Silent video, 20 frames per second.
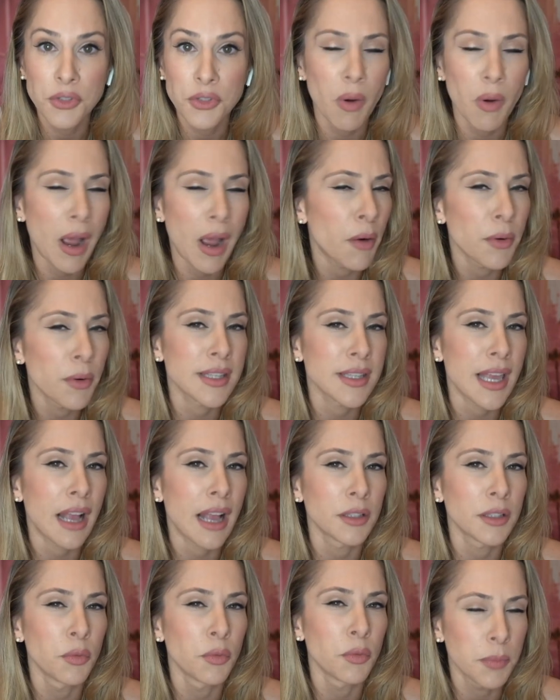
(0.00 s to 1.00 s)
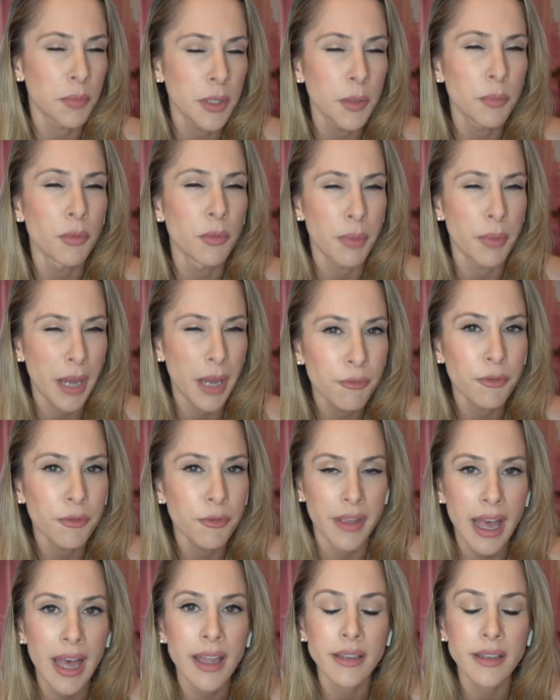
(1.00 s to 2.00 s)
So, how exactly would people pay for
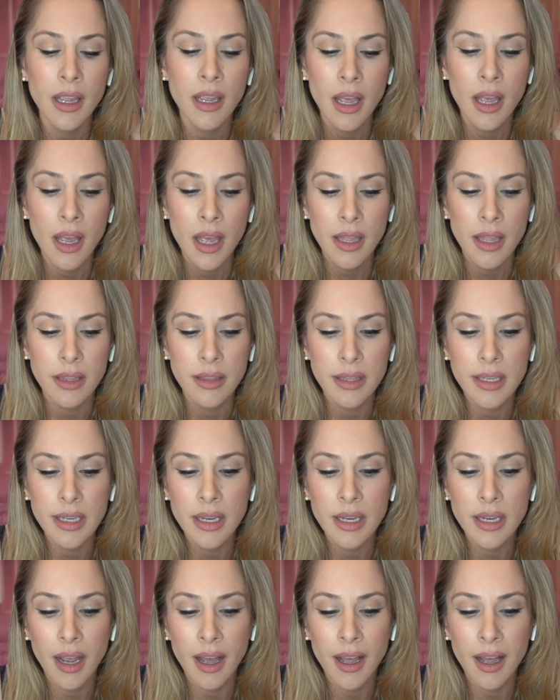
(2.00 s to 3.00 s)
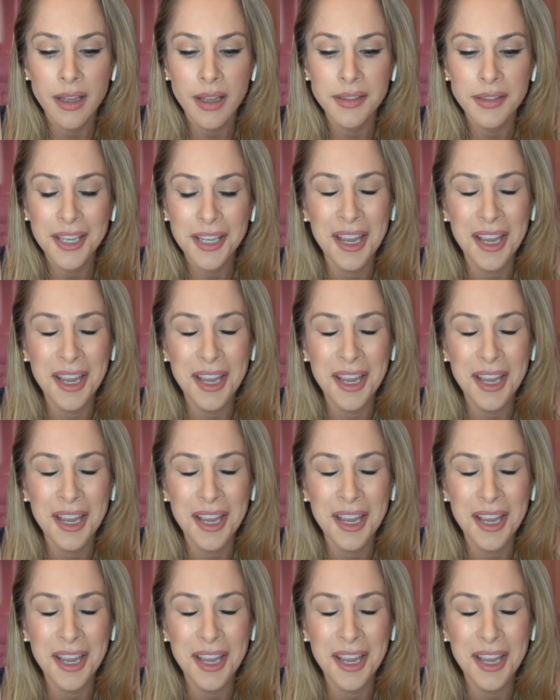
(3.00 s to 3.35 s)
that? The, uh,